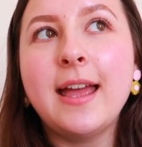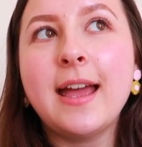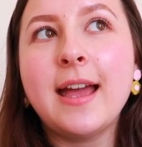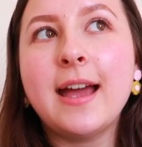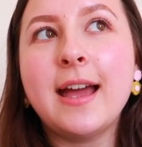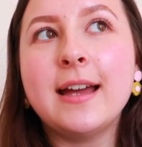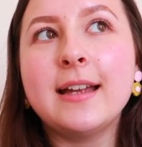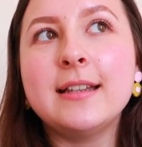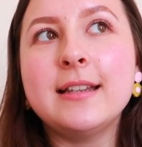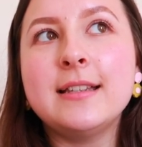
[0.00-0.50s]

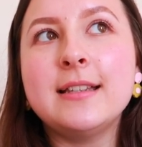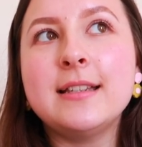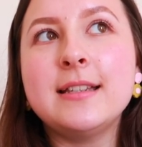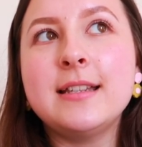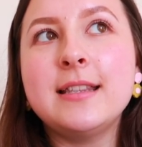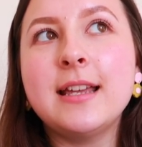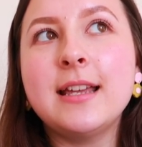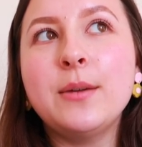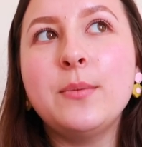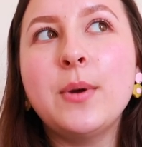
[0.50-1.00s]
And
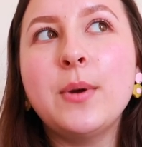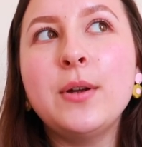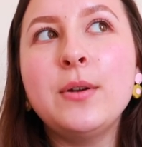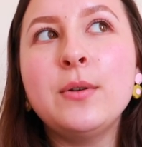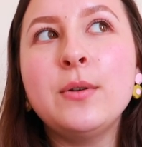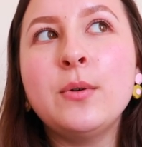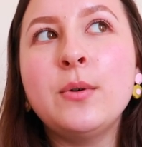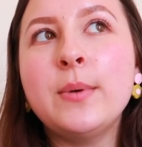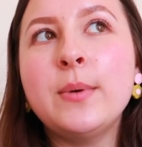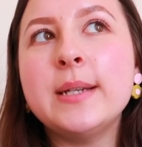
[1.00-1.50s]
they
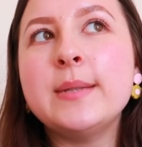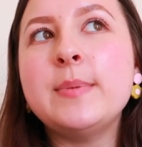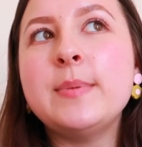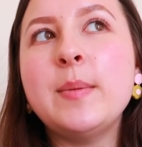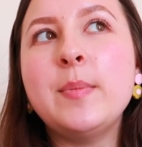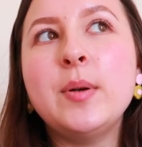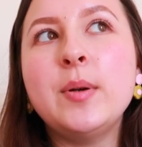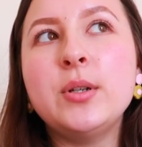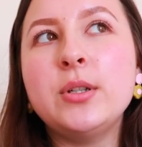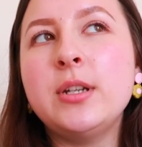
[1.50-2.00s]
won't always be
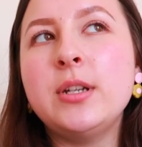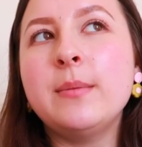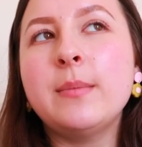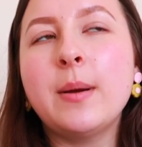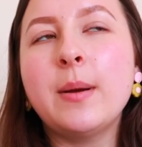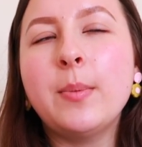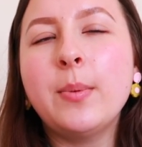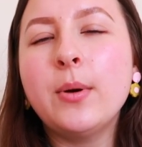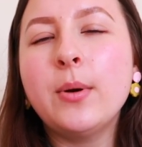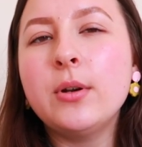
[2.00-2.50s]
pushing
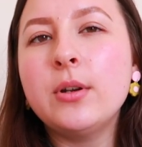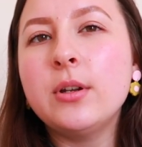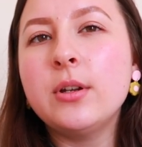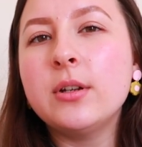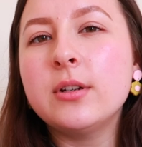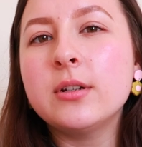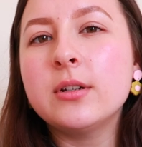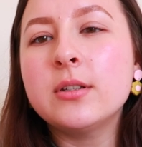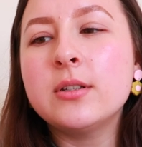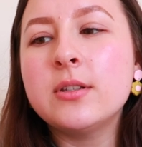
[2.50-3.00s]
my
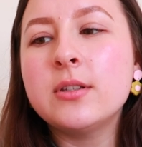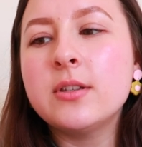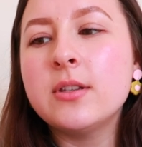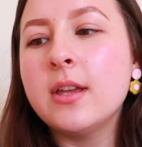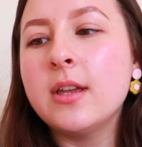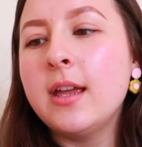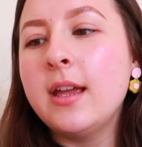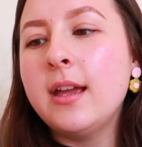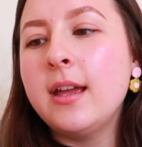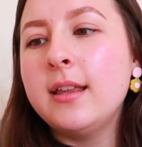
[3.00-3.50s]
products.
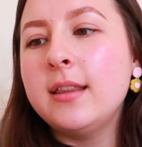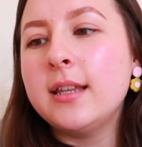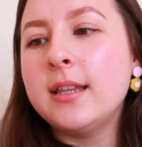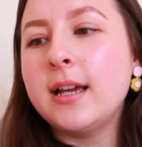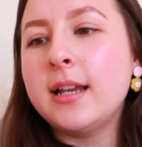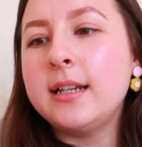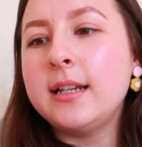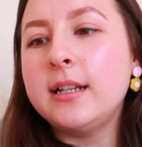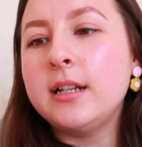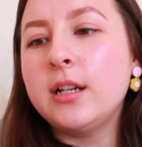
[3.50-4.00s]

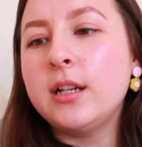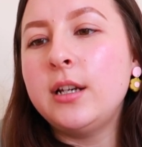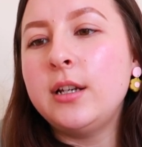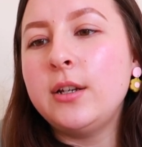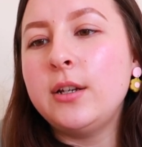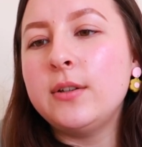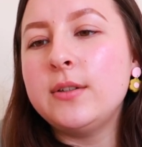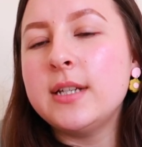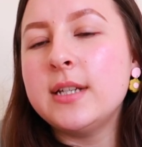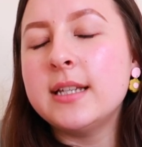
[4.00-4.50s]
They'll
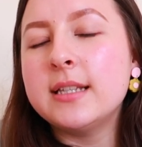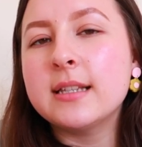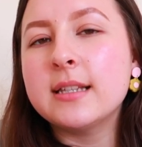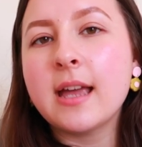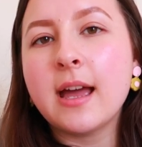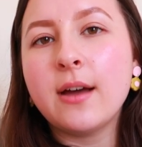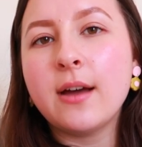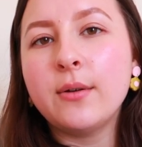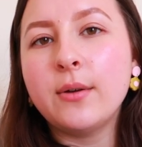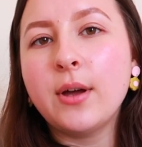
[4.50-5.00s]
include
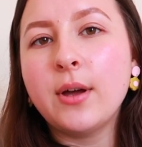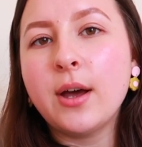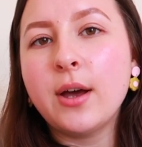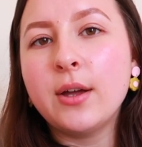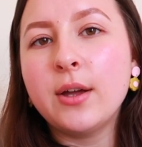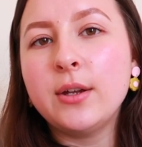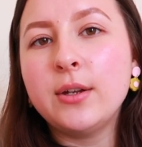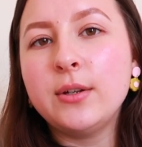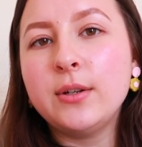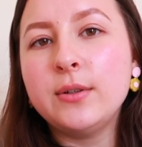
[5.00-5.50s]
discount
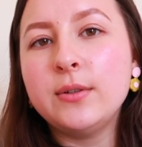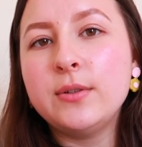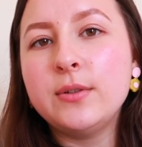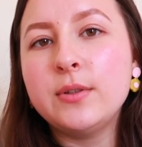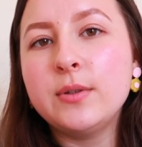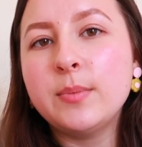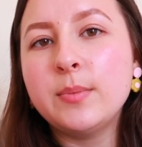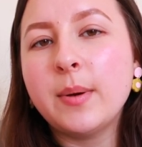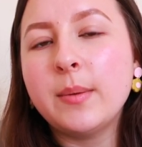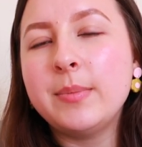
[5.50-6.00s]

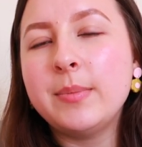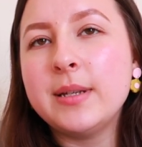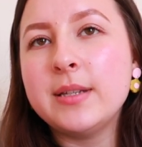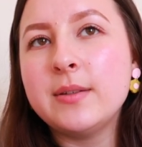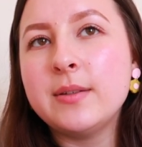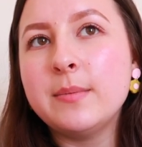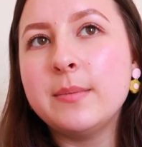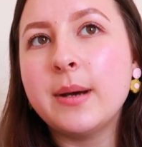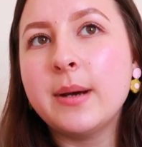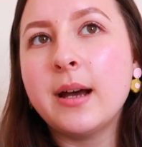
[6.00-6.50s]
codes, probably
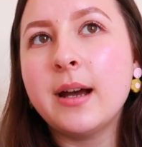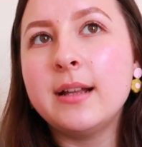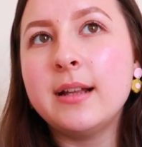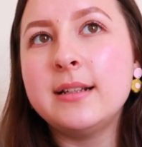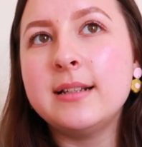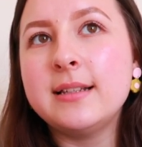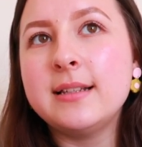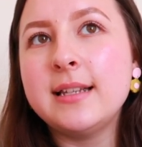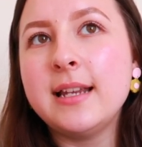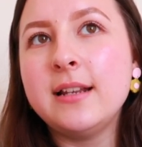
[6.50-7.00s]
some behind
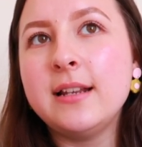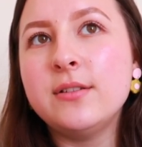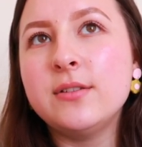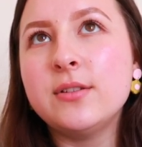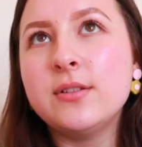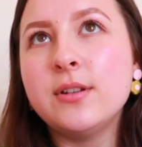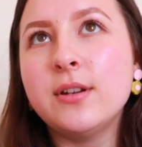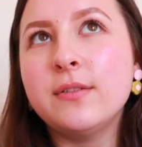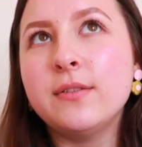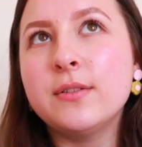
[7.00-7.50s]
the scenes
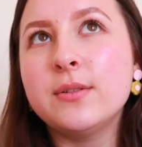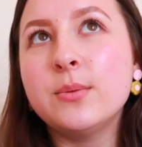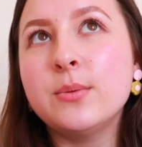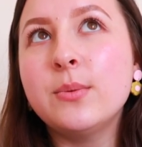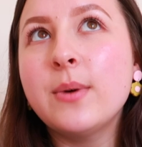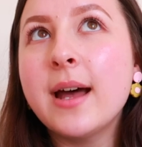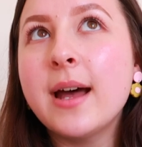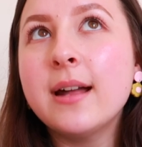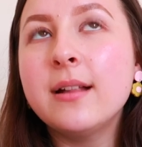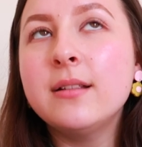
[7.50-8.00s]
stuff as
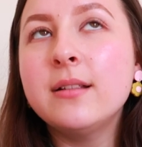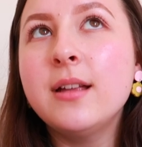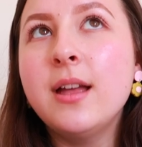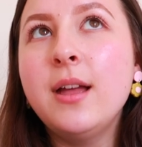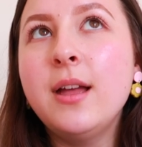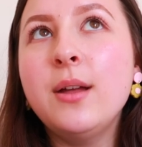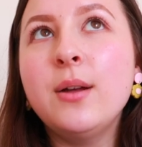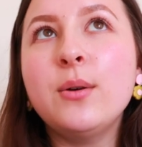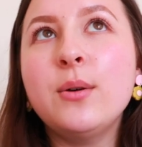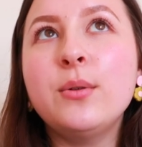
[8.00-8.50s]
well.
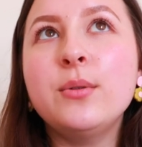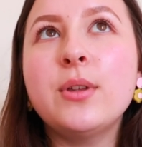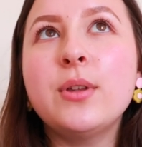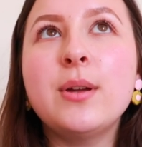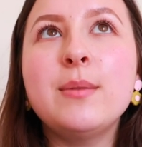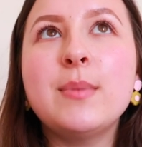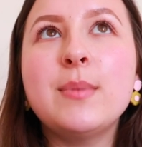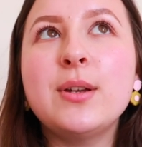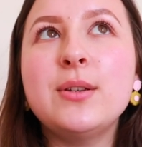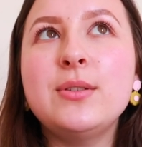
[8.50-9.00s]

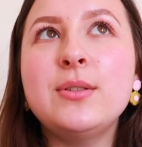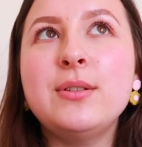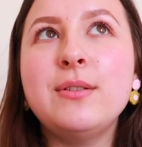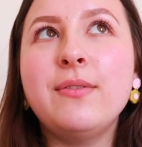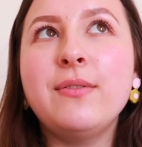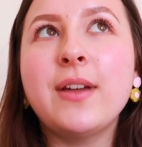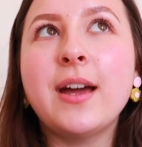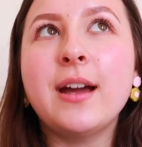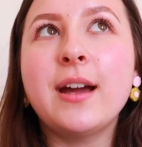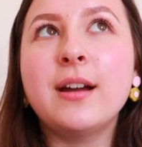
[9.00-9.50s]
Although most
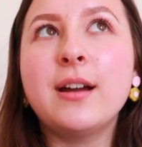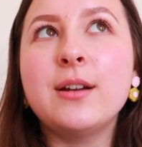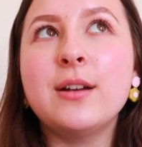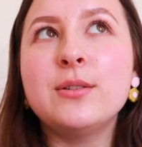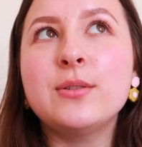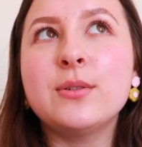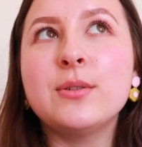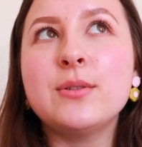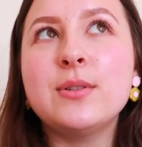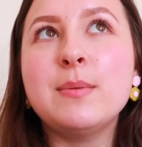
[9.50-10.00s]
of that
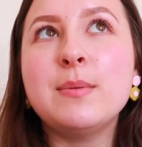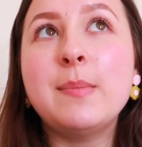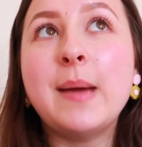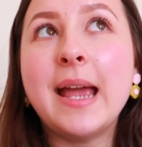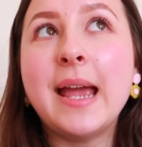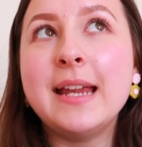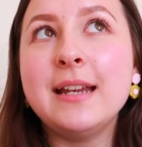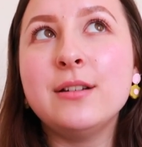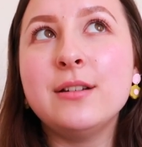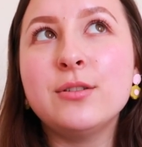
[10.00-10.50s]
goes on to
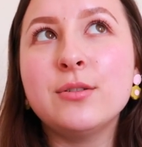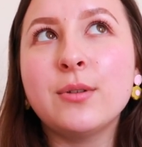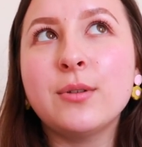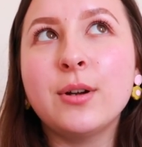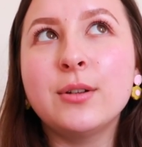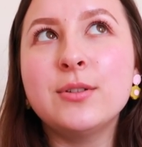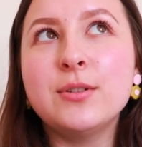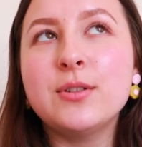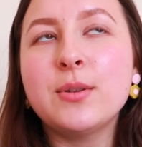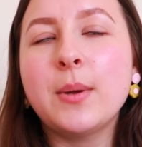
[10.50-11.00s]

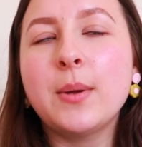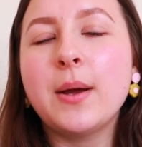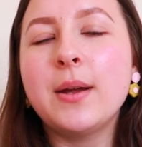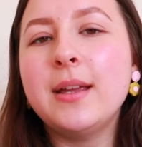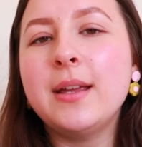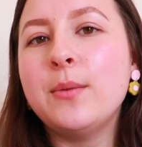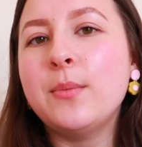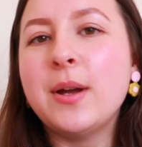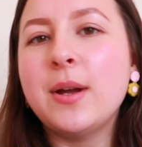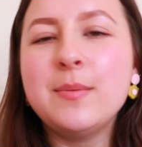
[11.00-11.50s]
Patreon, so
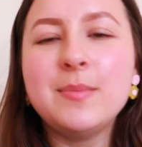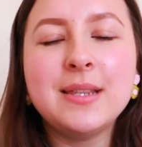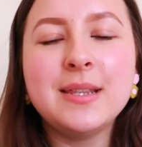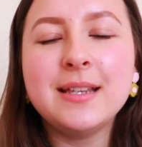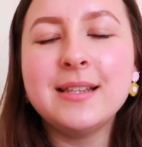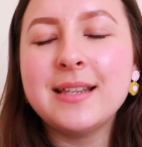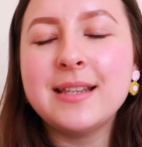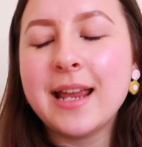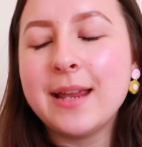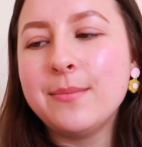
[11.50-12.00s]
it won't be
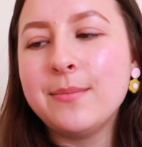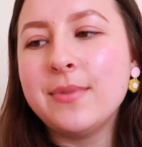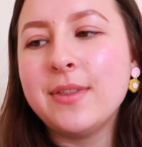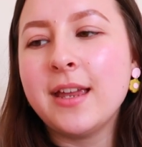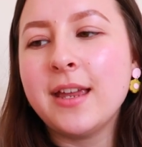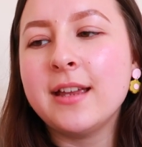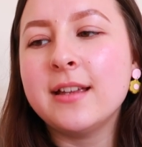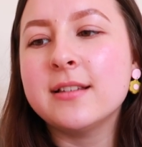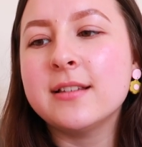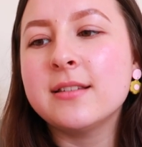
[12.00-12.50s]
the same
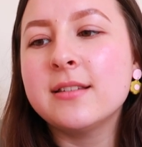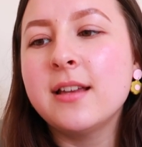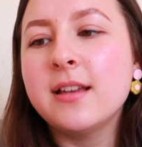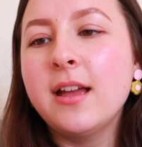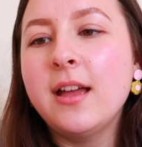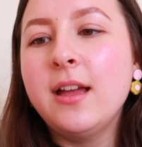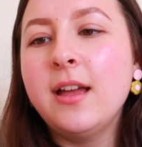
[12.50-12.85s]
things